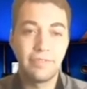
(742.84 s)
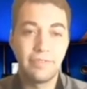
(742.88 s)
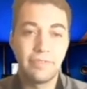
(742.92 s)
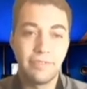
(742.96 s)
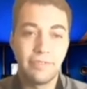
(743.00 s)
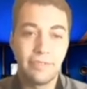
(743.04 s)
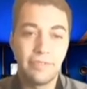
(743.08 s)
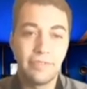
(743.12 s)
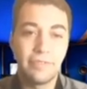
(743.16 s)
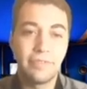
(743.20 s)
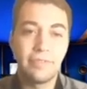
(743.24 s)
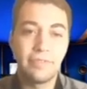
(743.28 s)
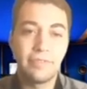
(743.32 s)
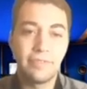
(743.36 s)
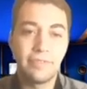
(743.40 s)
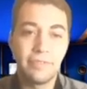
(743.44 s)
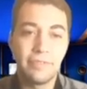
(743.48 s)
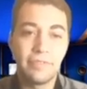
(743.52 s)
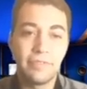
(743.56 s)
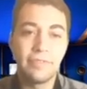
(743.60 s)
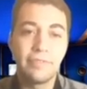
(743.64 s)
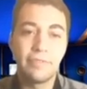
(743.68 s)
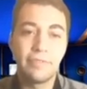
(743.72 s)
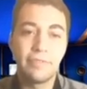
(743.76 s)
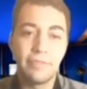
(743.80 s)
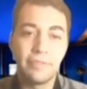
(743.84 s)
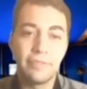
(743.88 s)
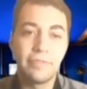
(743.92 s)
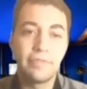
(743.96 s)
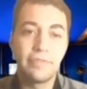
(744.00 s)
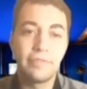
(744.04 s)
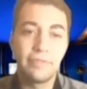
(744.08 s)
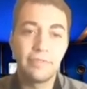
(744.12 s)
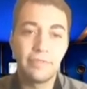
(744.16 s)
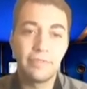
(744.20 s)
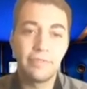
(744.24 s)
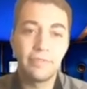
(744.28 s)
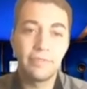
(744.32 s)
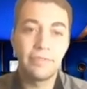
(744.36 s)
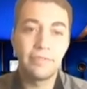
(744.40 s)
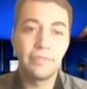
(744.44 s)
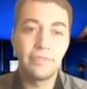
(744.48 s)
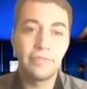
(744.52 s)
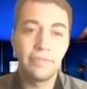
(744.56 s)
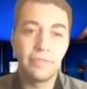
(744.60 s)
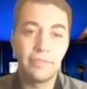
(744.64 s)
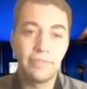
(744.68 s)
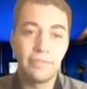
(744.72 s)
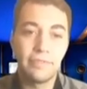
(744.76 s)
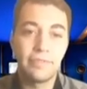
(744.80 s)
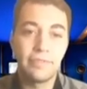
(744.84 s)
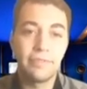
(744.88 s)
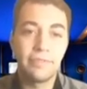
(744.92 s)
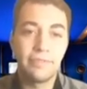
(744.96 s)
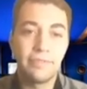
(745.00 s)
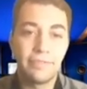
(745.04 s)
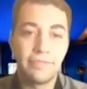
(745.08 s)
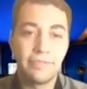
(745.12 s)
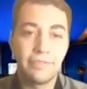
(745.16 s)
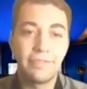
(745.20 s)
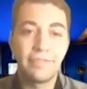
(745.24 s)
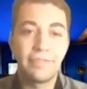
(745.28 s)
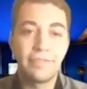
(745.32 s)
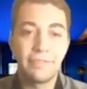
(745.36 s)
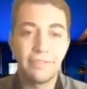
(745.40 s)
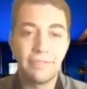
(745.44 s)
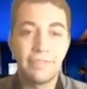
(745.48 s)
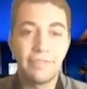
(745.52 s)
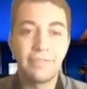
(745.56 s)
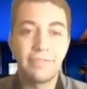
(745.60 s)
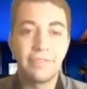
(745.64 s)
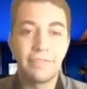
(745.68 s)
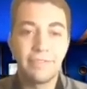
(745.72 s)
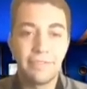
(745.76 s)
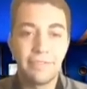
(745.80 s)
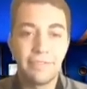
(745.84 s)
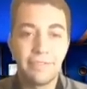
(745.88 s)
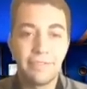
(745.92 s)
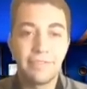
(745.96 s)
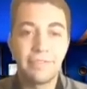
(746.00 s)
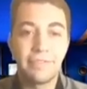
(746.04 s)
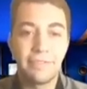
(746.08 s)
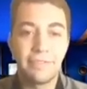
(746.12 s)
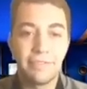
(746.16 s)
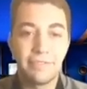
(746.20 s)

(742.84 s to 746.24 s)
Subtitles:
This person isn't speaking.